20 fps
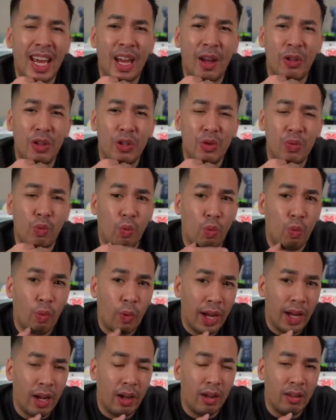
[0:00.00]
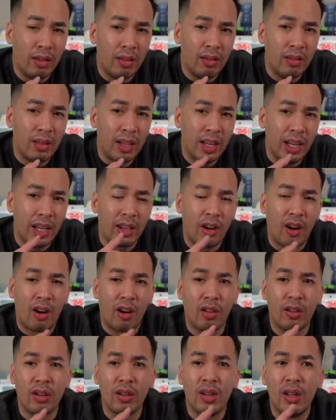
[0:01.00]
as well in the
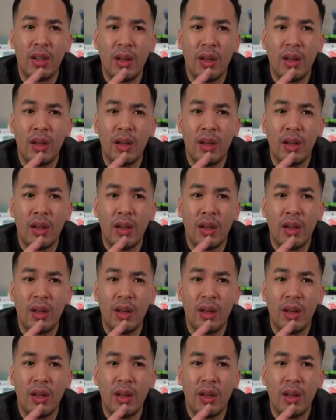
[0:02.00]
Art